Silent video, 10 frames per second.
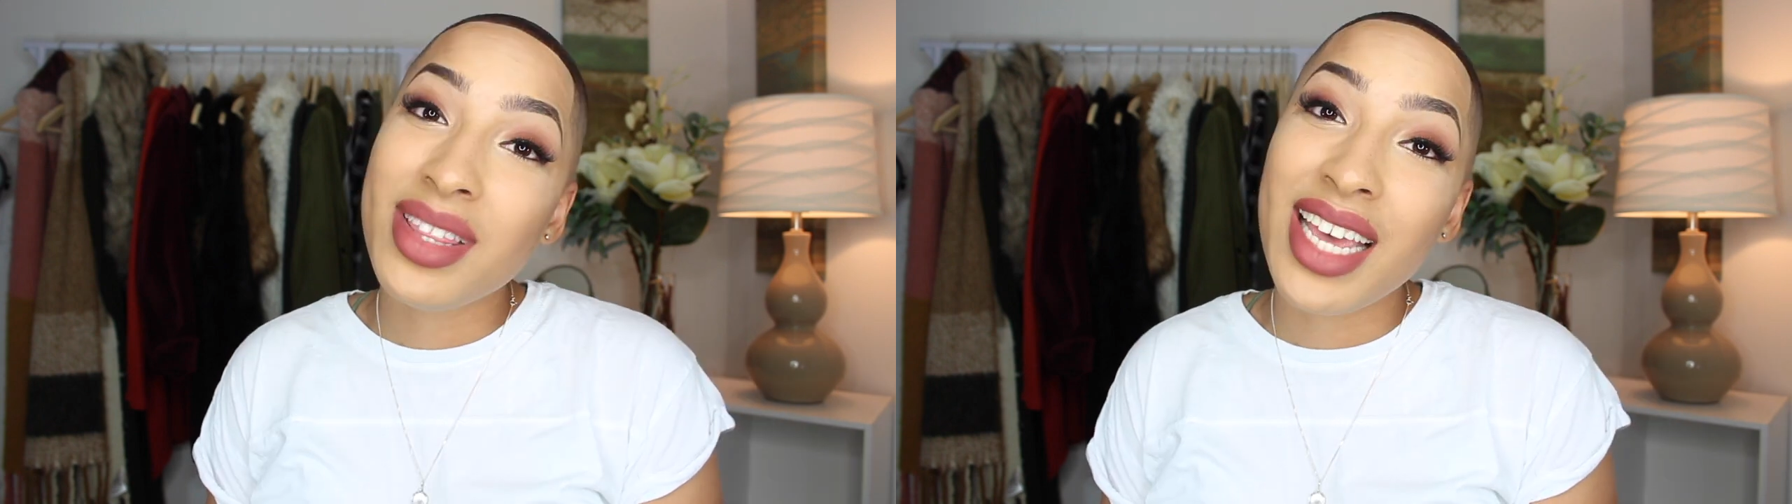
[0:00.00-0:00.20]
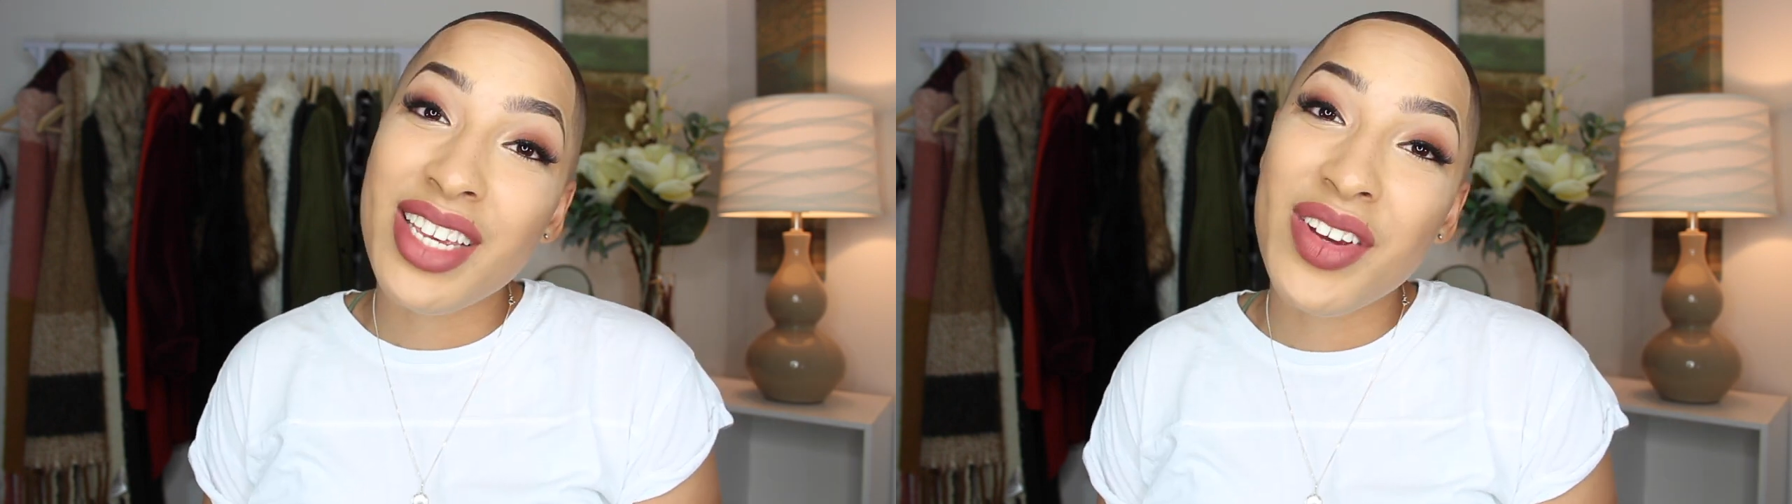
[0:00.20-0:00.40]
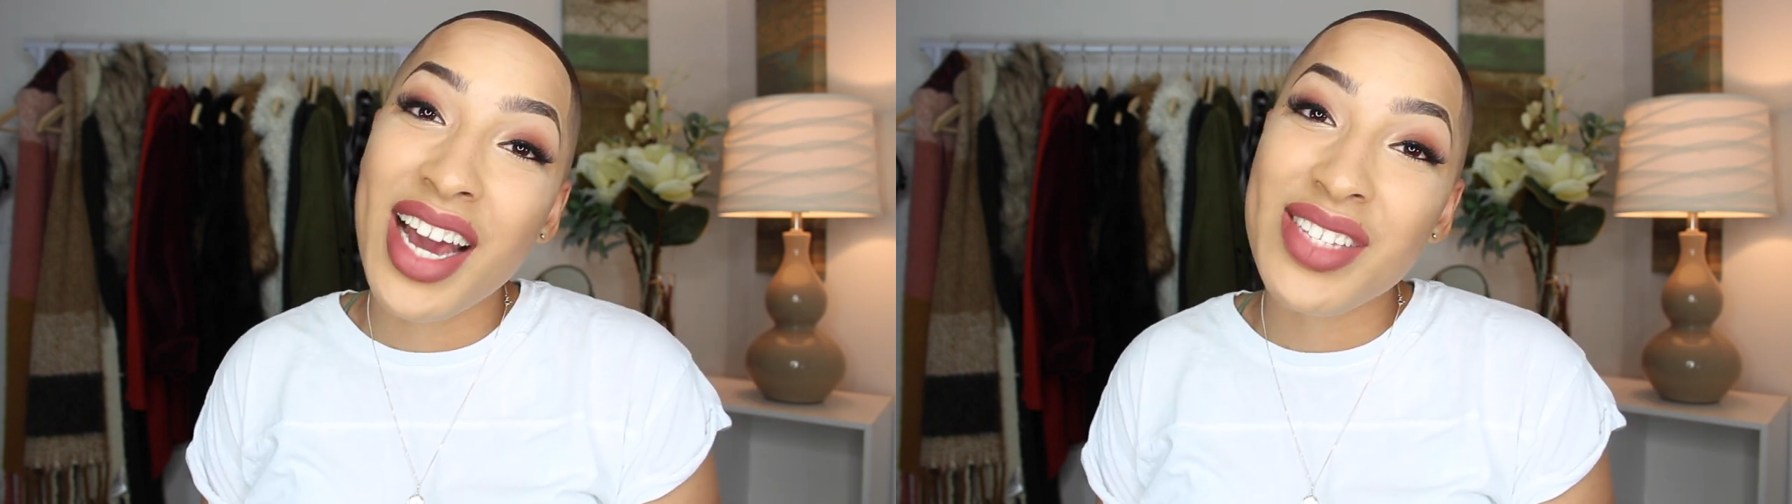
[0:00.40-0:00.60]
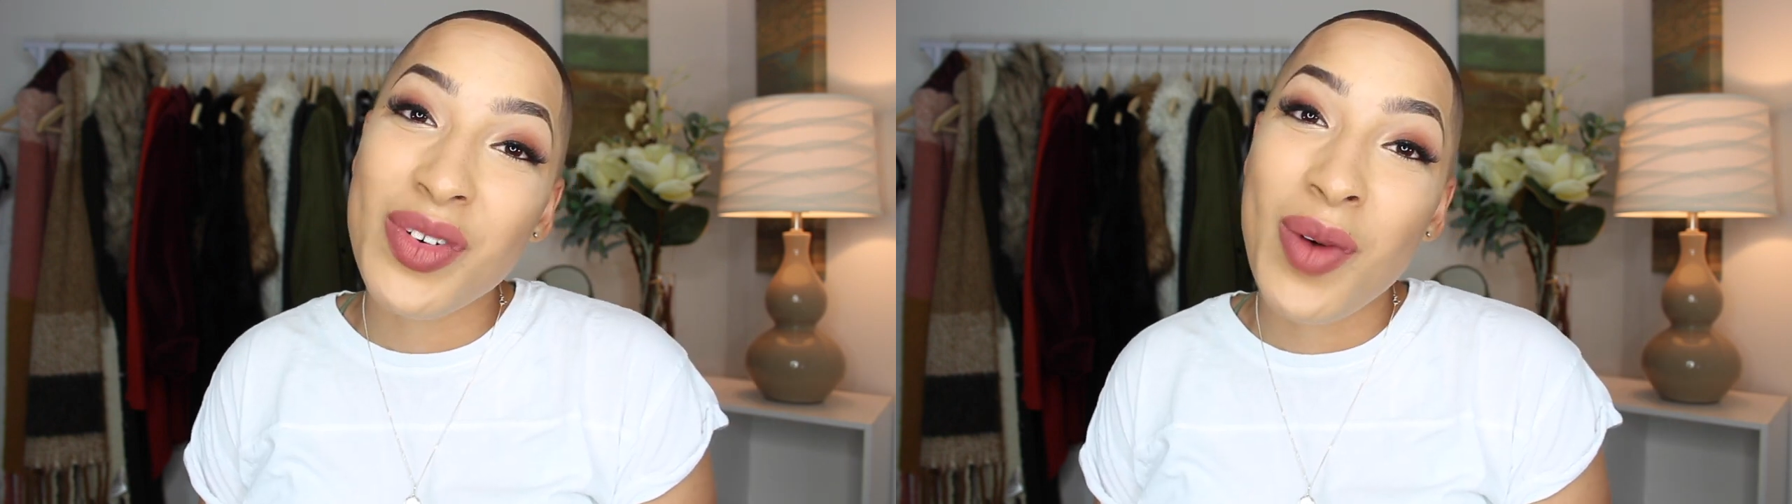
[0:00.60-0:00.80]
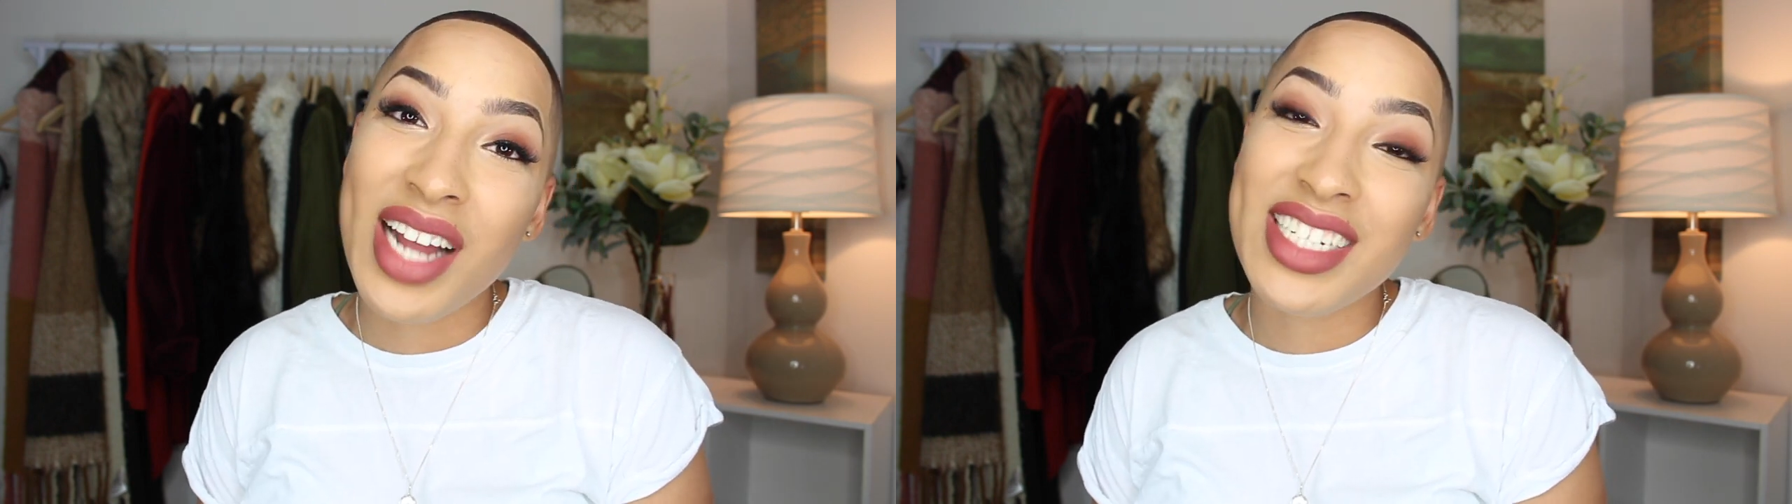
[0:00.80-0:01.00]
But thank you guys
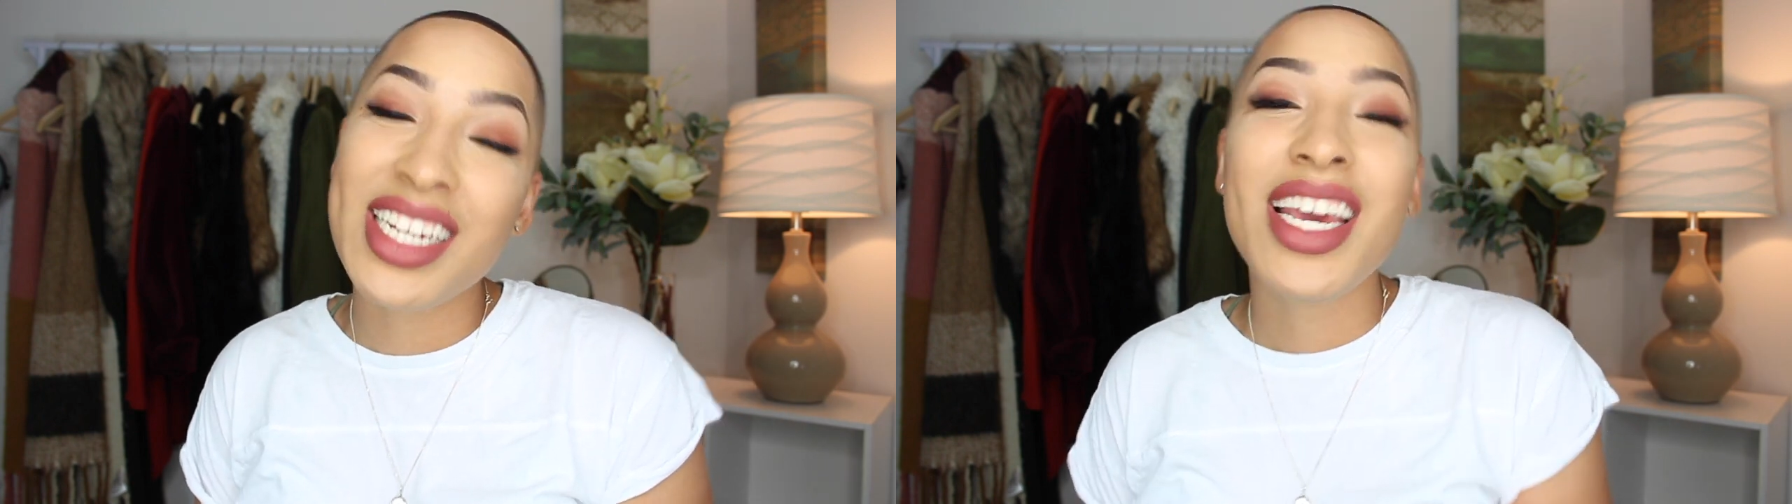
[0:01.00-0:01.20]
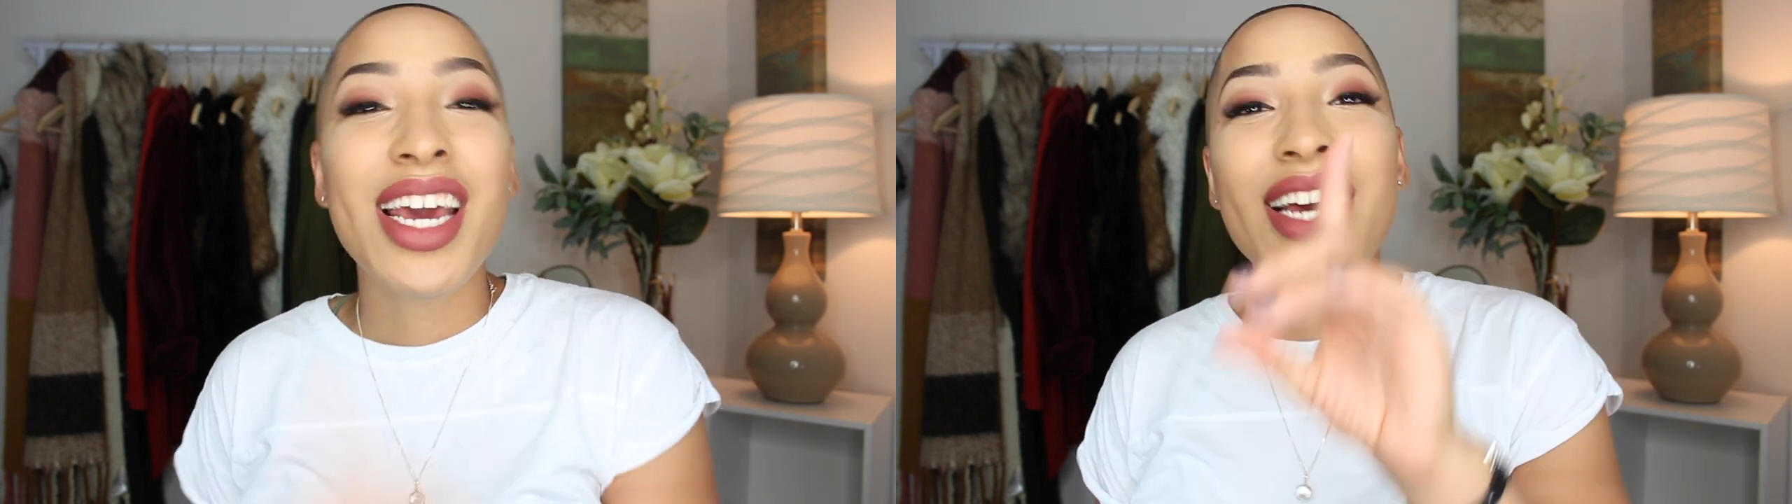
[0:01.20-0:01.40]
for watching.